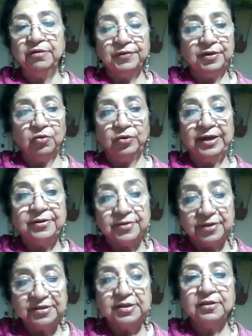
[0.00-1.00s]
without
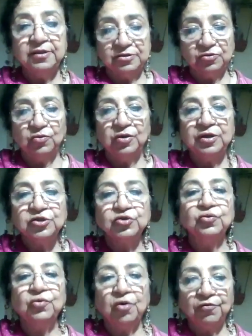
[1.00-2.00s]
addressing this whole
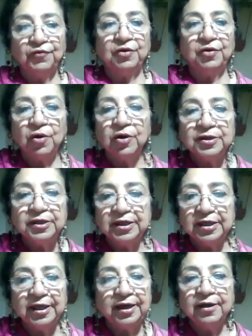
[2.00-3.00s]
issue of
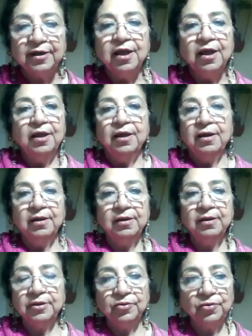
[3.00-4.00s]
equality and
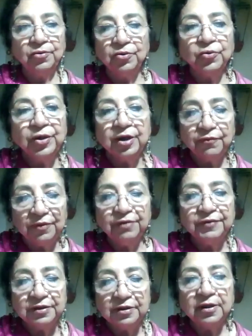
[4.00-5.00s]
doing away with